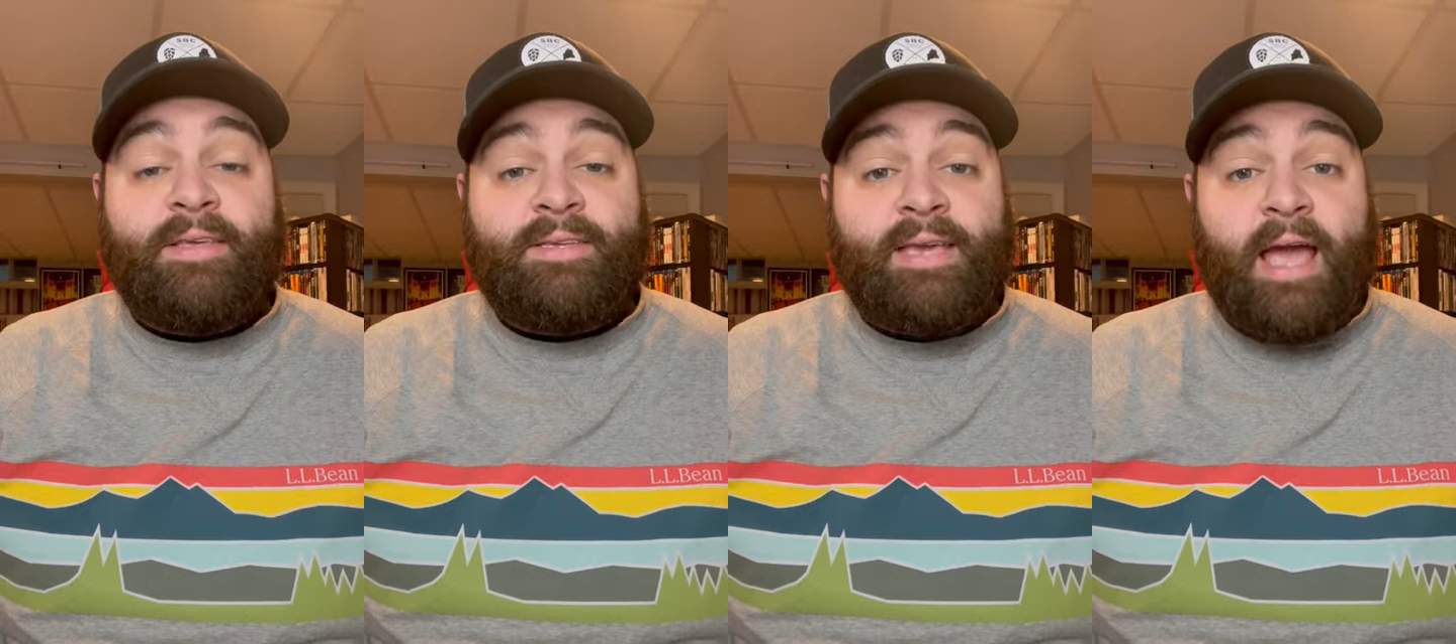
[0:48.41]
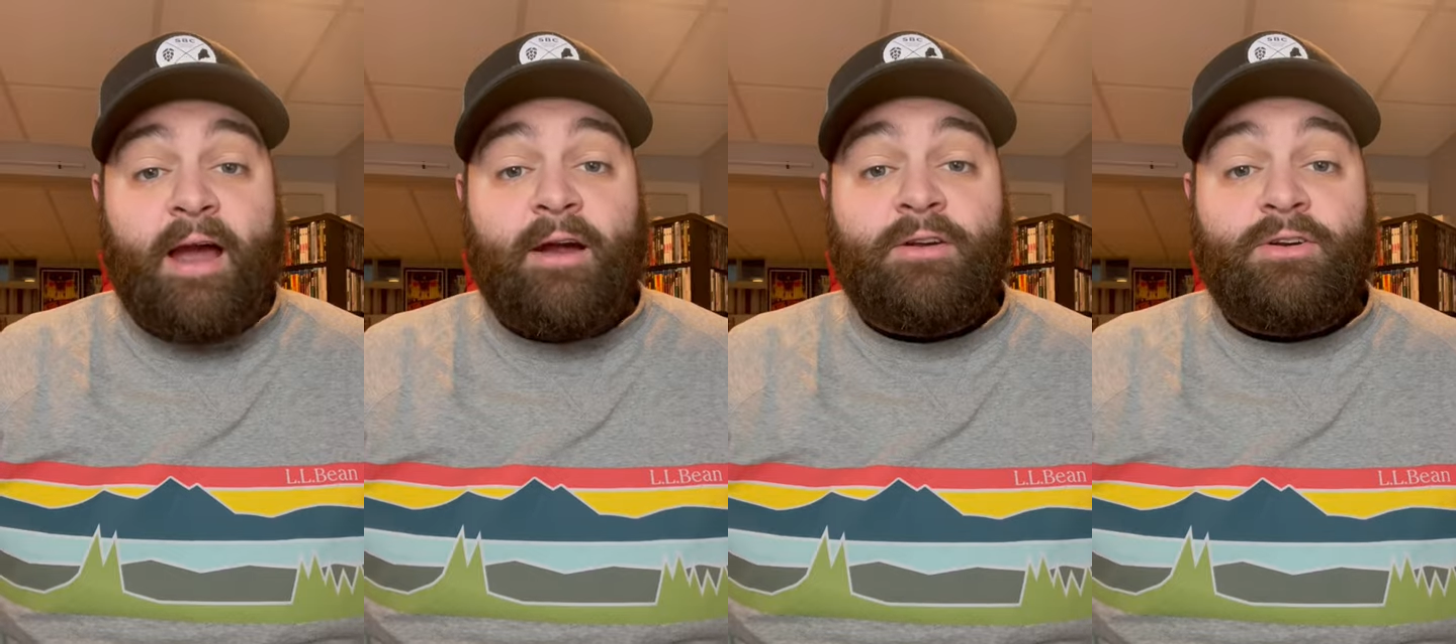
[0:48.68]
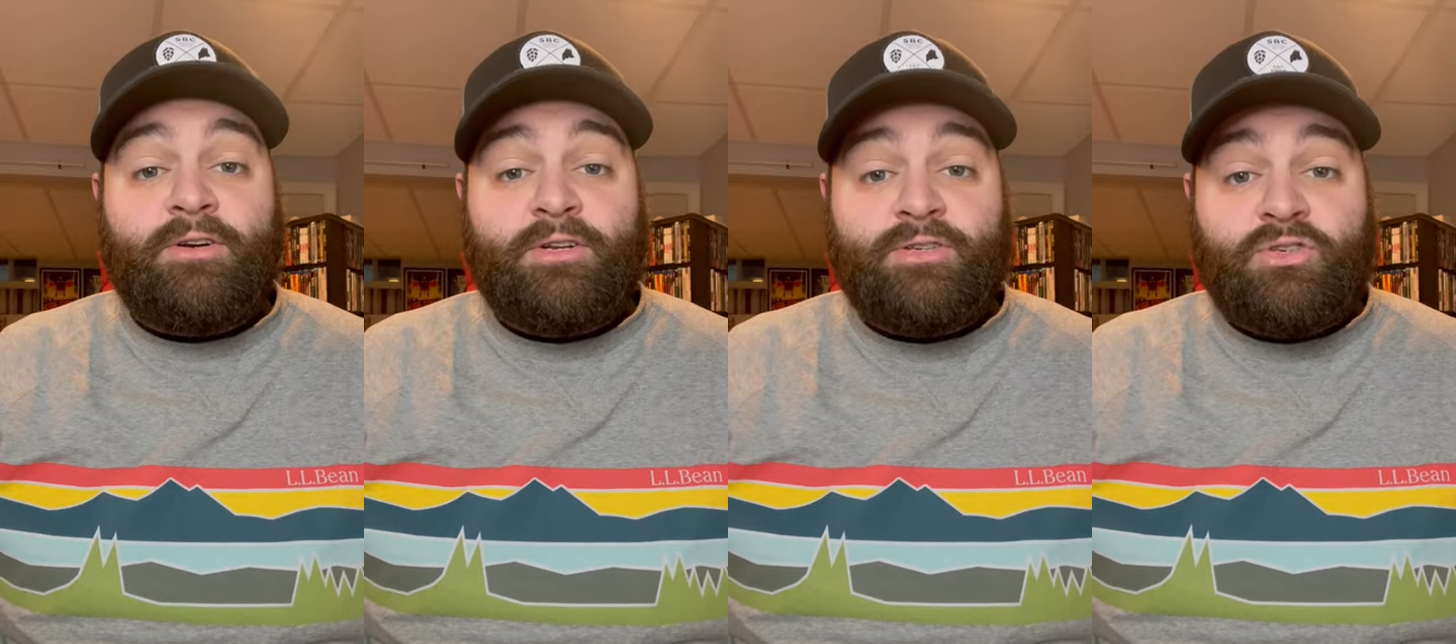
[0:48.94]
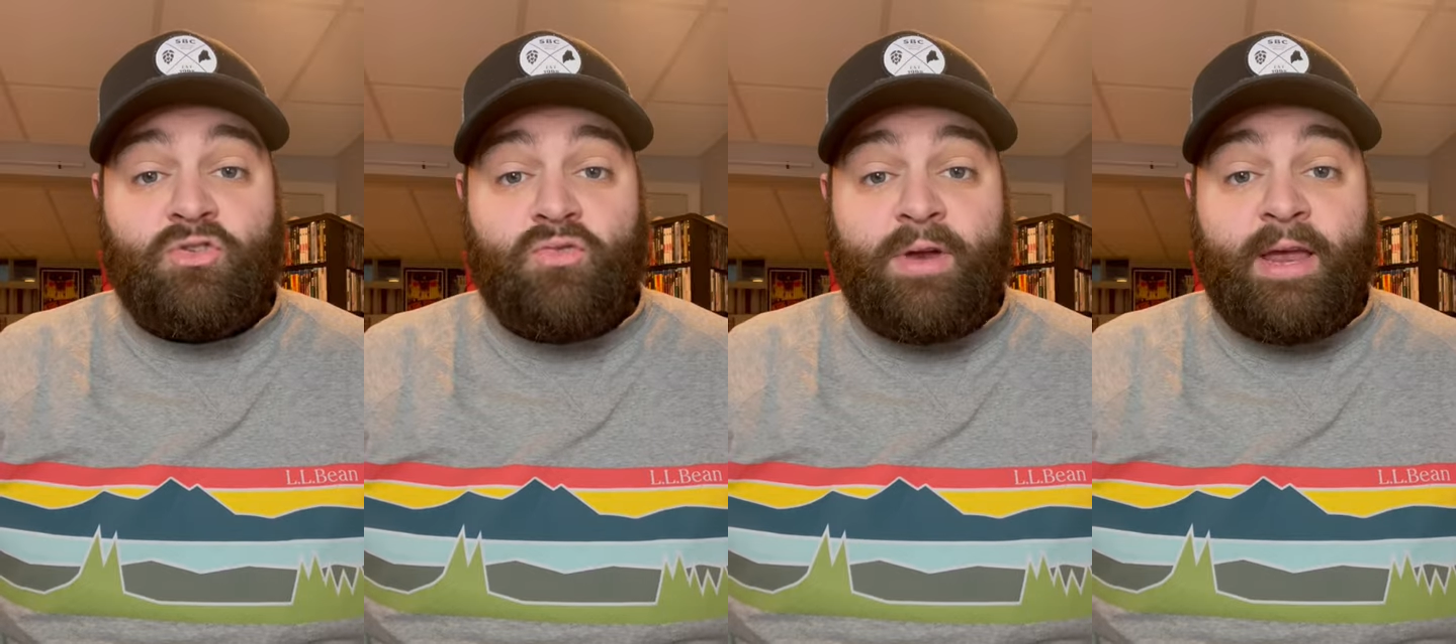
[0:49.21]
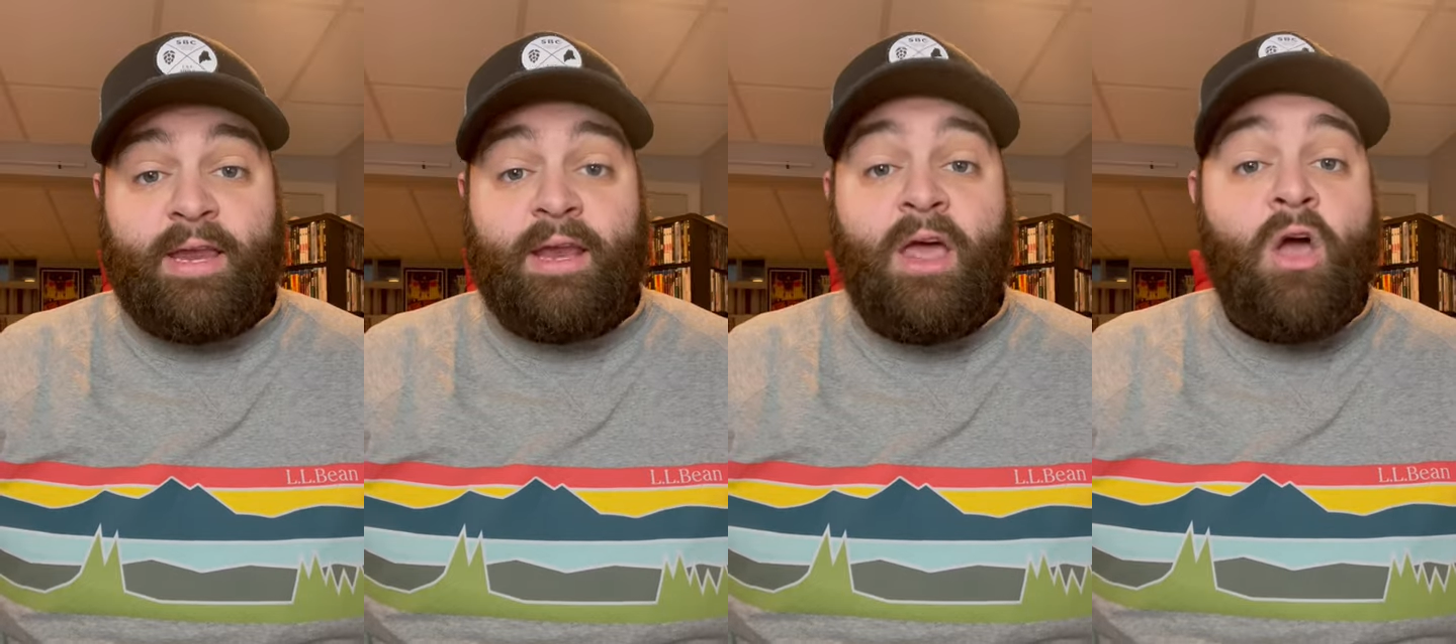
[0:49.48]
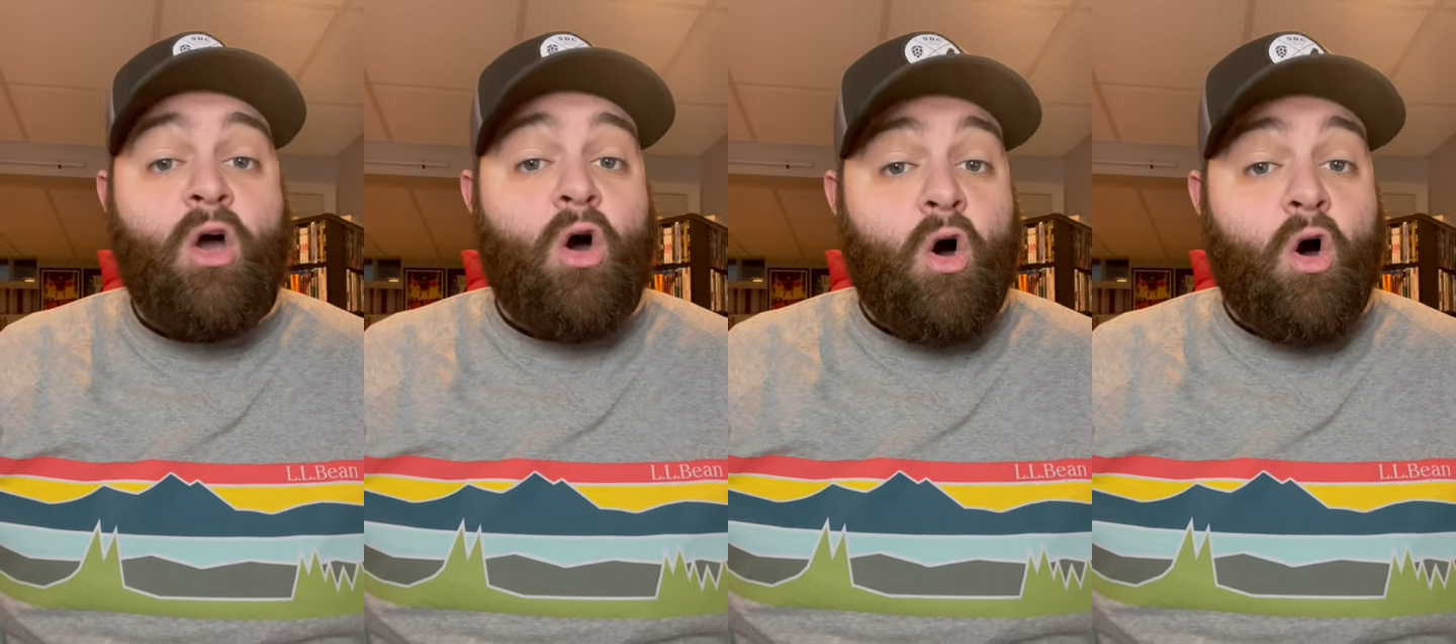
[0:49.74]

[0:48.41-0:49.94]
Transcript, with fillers: this character to screen.